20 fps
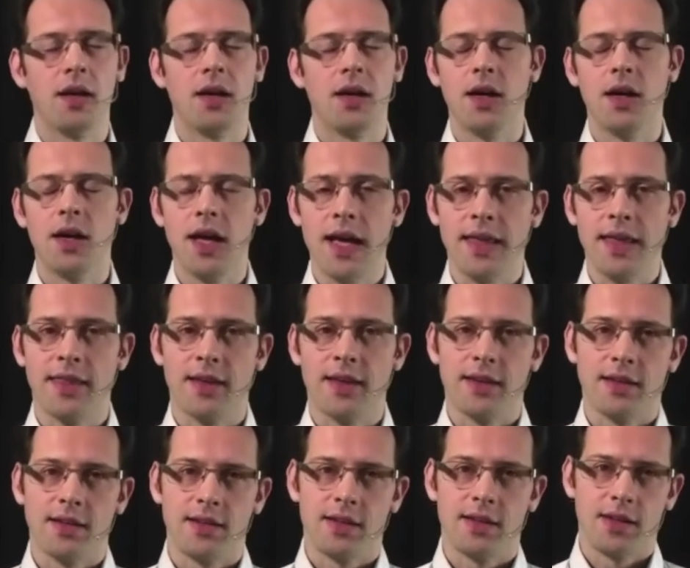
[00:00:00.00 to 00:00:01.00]
And
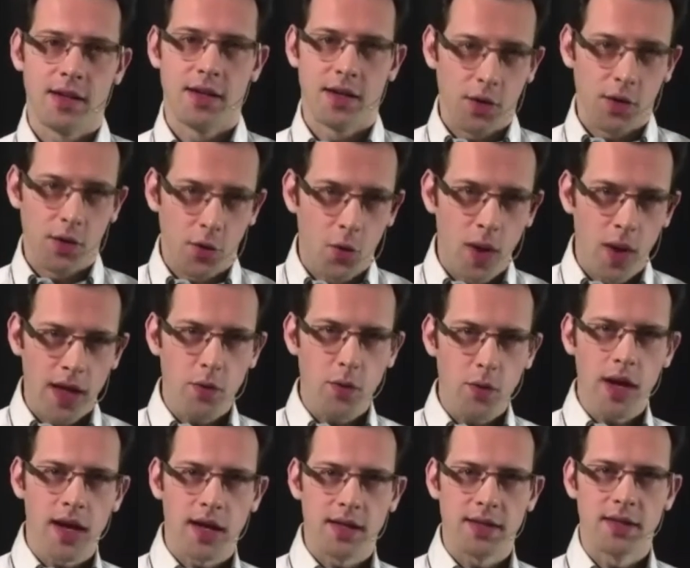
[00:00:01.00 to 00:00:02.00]
when
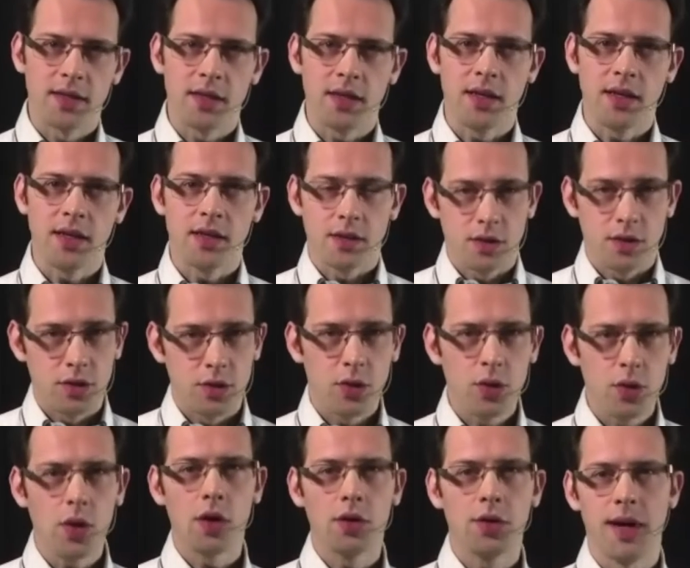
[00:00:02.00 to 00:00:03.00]
we are thinking
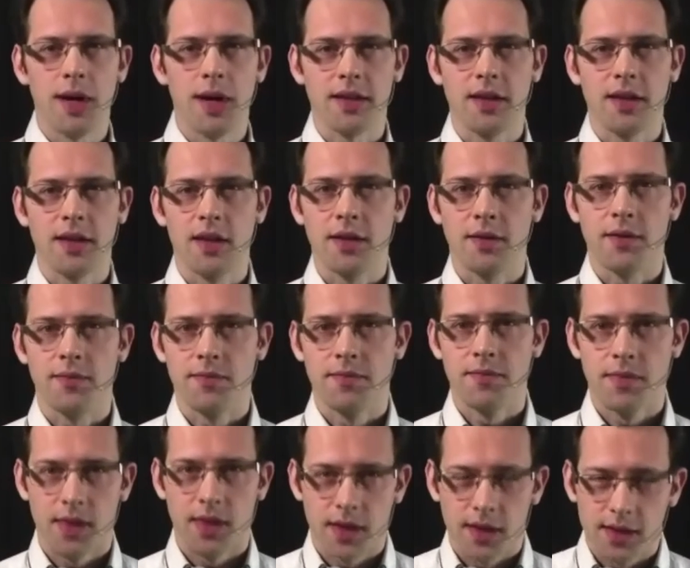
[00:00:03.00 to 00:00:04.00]
too automatically,
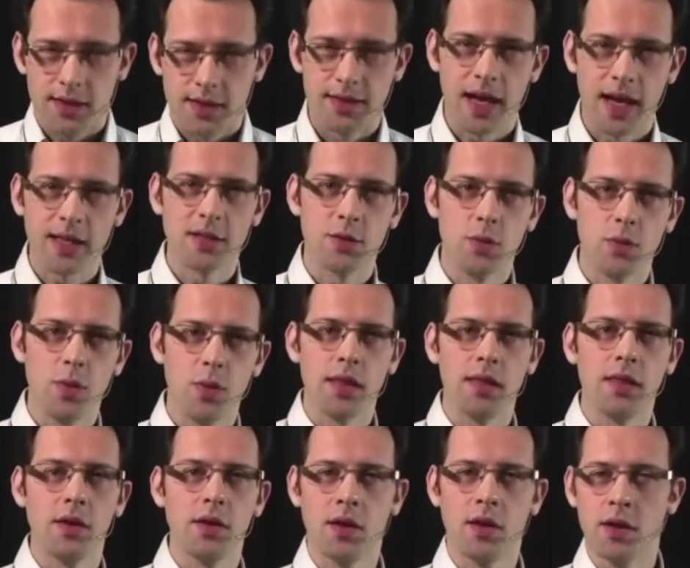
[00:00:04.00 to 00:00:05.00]
that's when
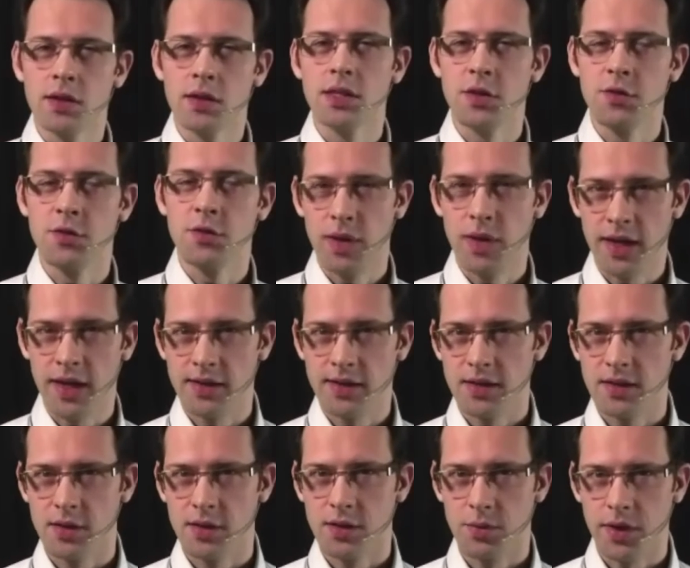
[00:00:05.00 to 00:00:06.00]
the cognitive
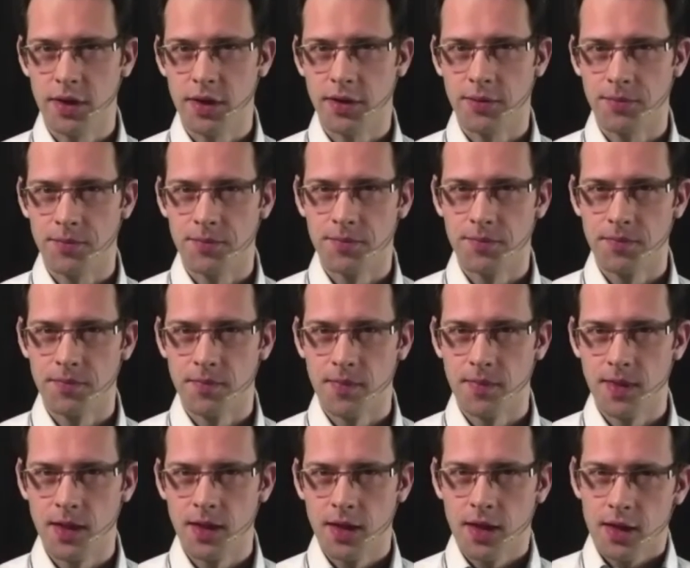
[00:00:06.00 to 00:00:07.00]
biases appear.
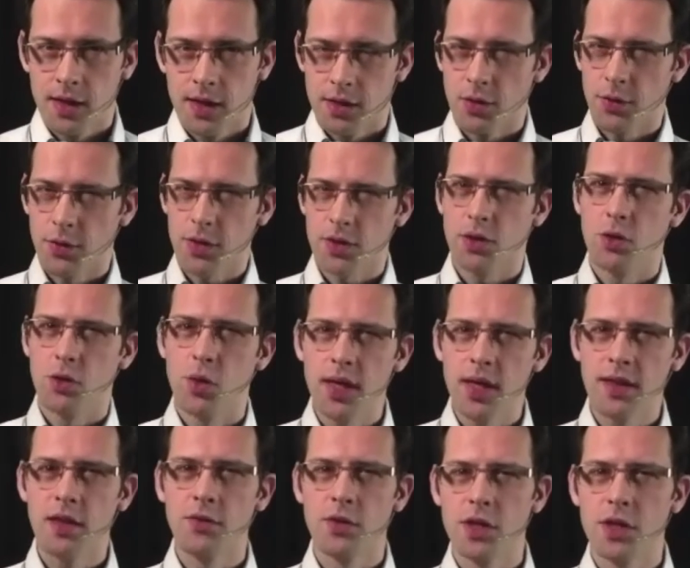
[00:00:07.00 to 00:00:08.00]
So first, a quick
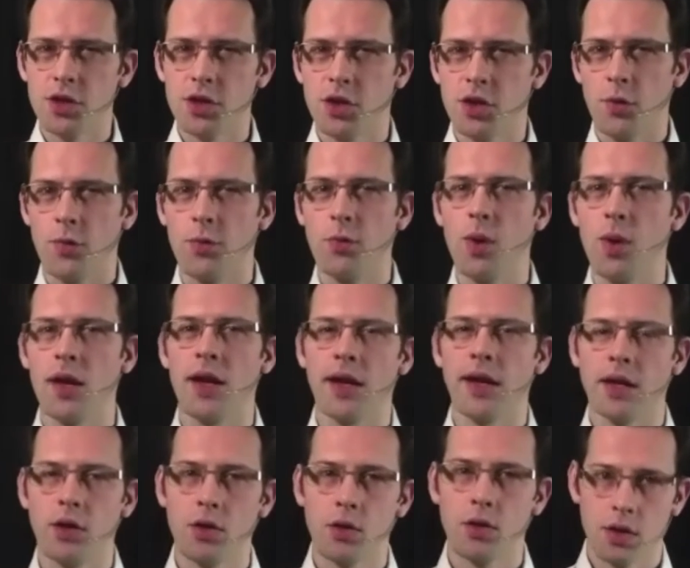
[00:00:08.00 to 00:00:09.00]
definition of what I
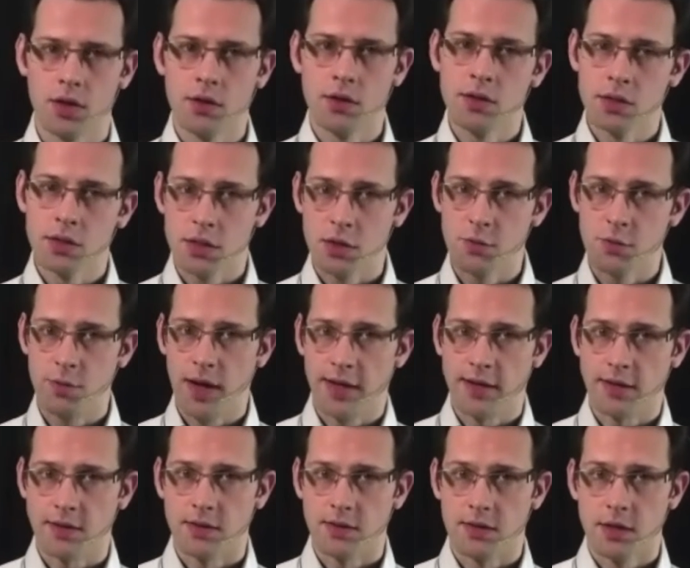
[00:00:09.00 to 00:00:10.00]
call cognitive
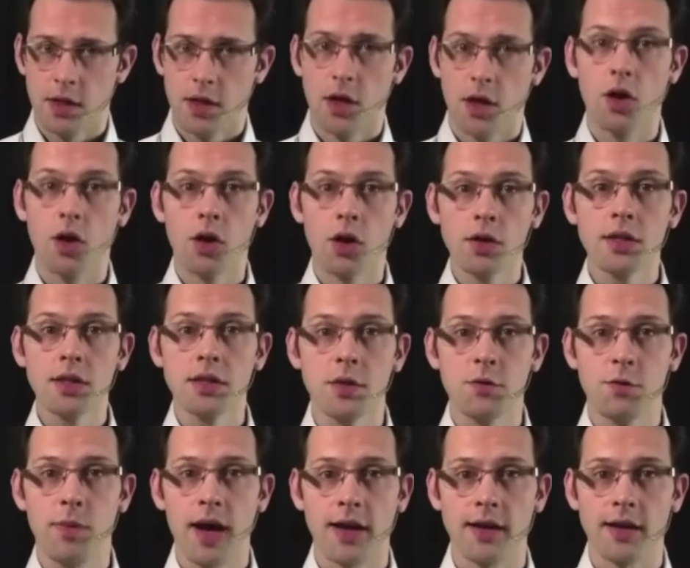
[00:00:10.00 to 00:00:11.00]
bias. A
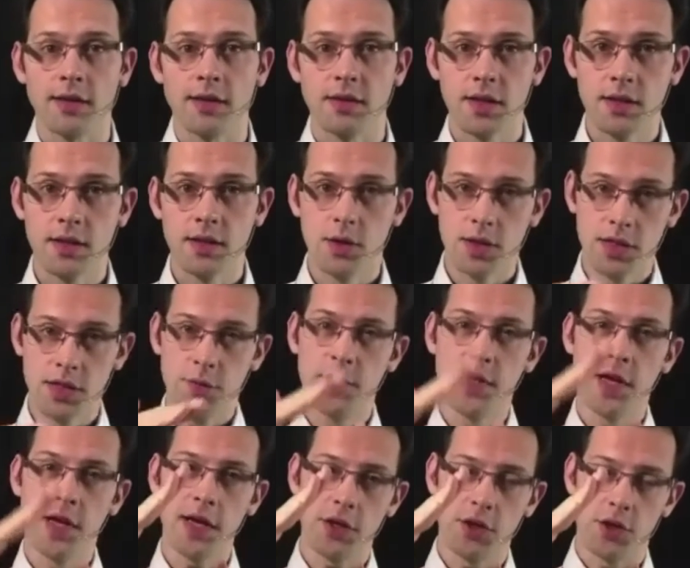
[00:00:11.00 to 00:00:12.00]
cognitive bias is a
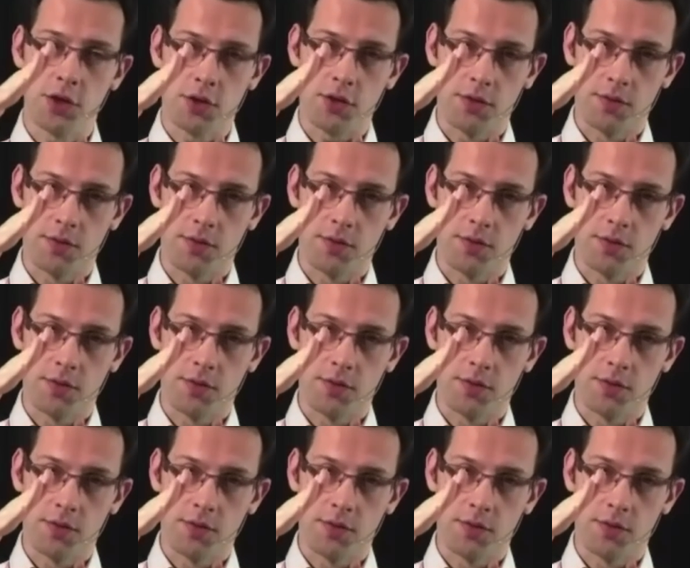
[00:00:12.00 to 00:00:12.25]
deviation